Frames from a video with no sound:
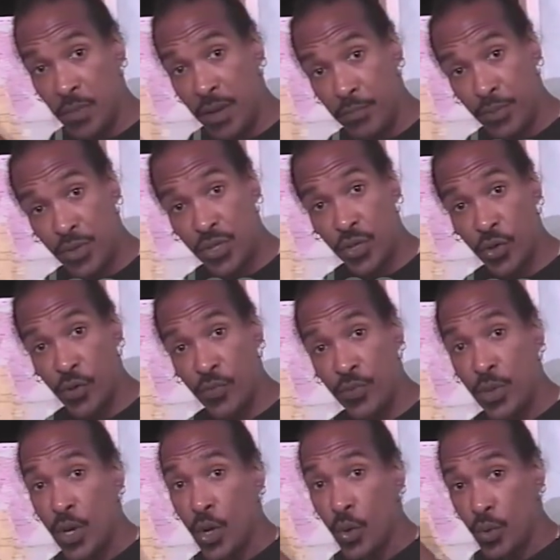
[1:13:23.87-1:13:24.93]
been preserved,
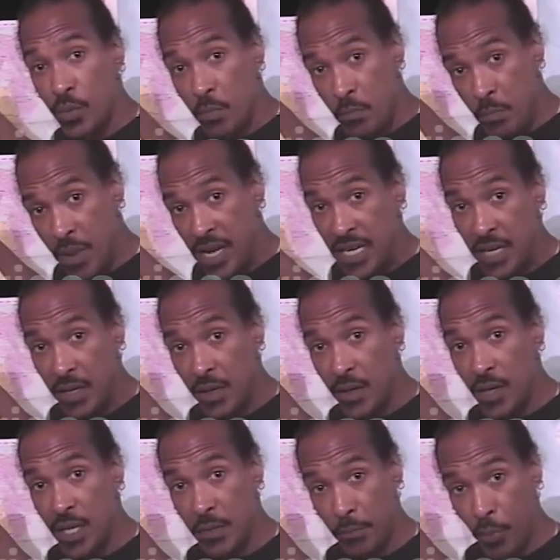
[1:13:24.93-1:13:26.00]
many
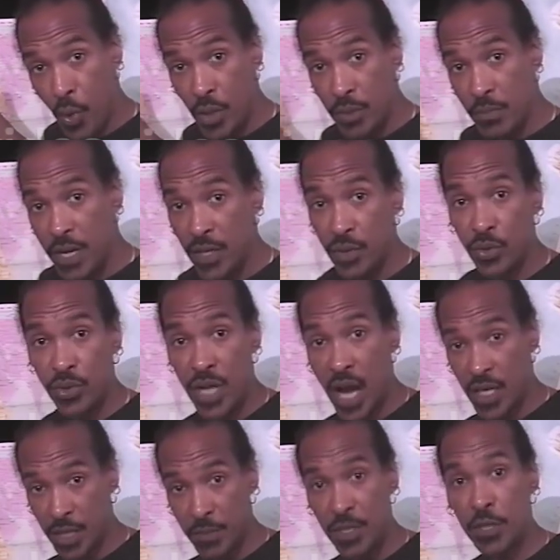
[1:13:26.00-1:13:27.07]
important medical
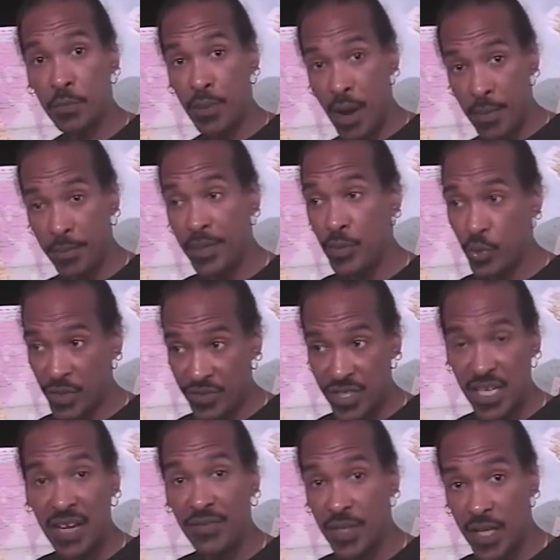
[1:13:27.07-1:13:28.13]
documents probably would have
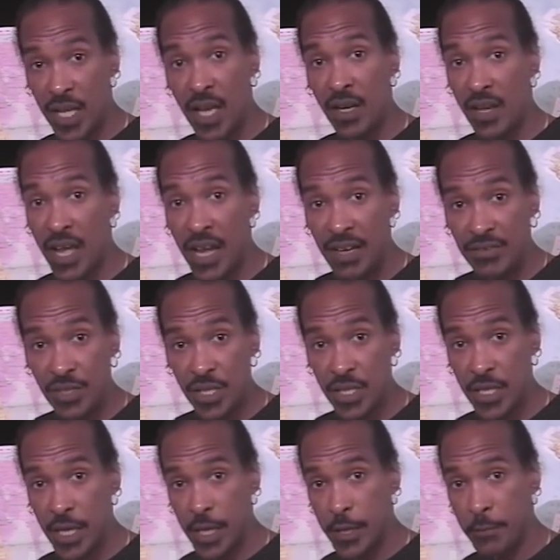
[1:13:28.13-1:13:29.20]
saved a lot of lives
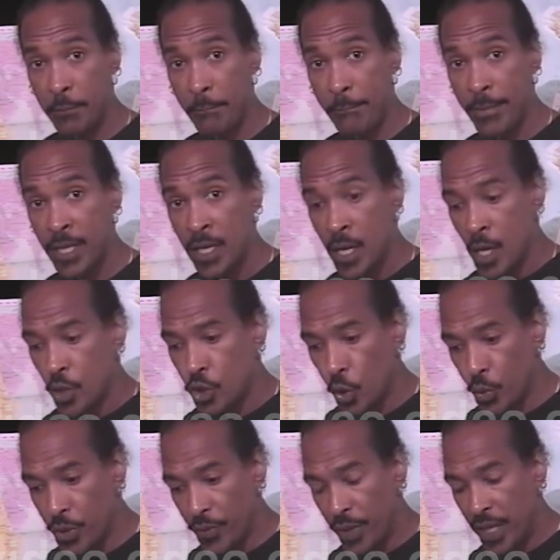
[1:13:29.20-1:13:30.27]
today. So
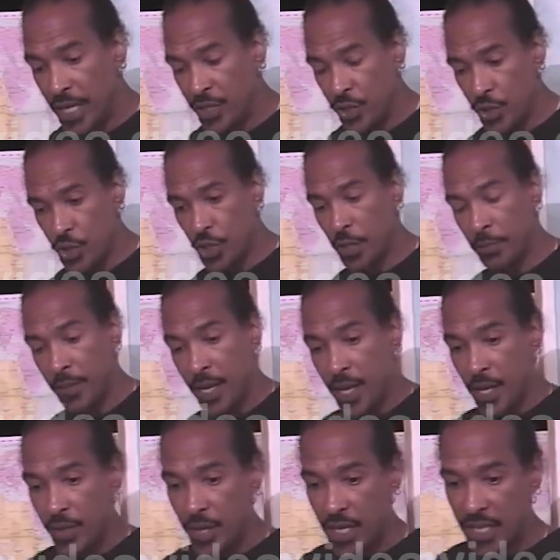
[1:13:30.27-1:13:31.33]
the relationship
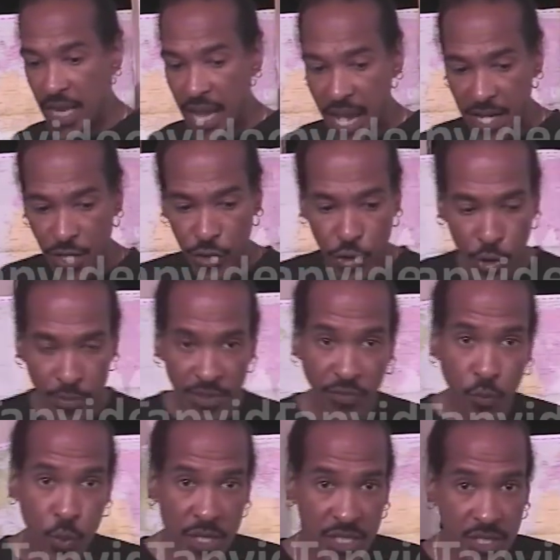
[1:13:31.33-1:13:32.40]
that they had in terms
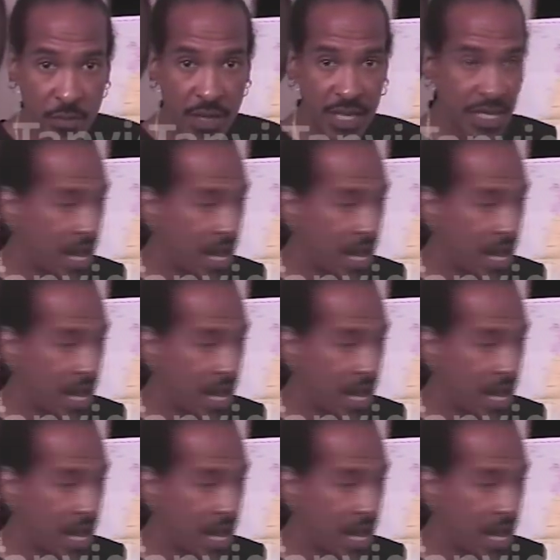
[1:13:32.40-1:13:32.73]
of wisdom and